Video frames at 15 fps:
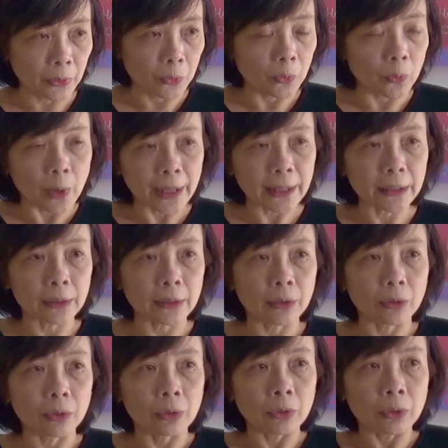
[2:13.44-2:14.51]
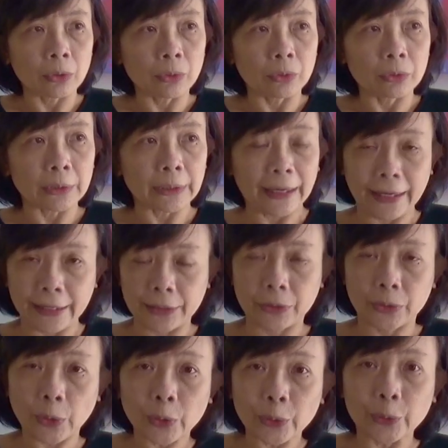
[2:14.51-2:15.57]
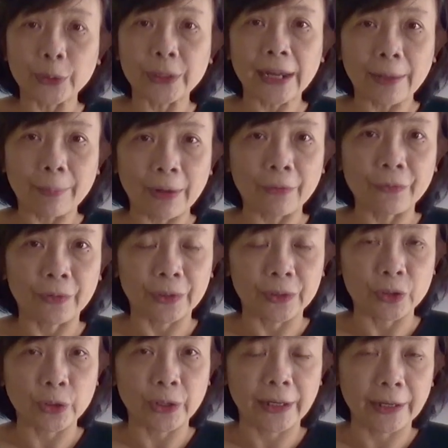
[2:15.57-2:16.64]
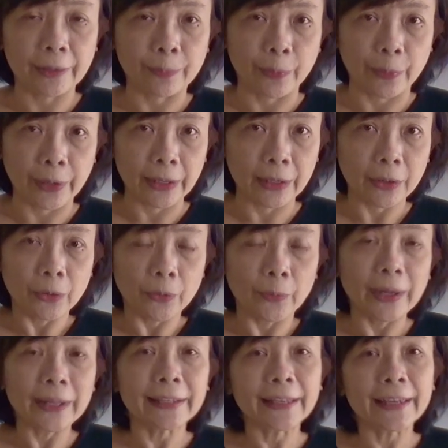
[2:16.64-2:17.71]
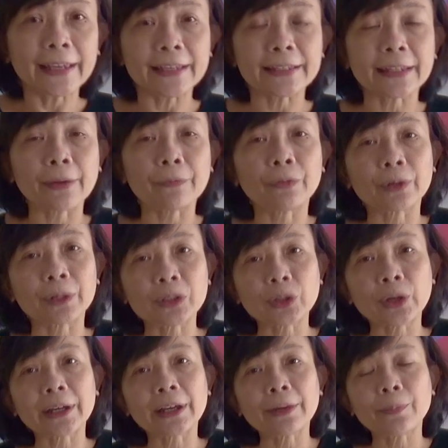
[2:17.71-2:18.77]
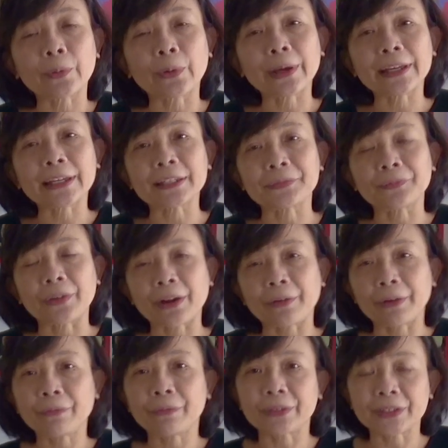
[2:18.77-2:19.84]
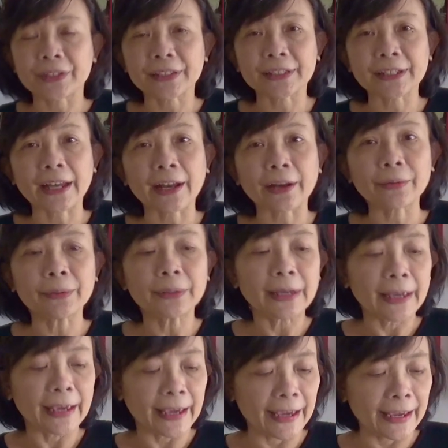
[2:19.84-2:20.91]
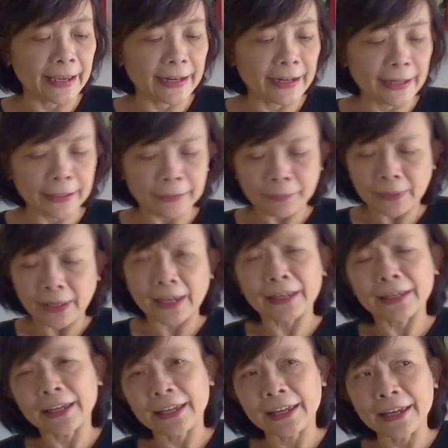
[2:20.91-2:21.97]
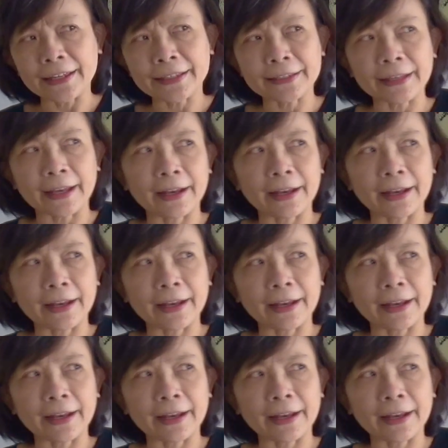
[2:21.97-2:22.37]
what is so good about focaccia bread. One thing is that focaccia bread is very versatile and it is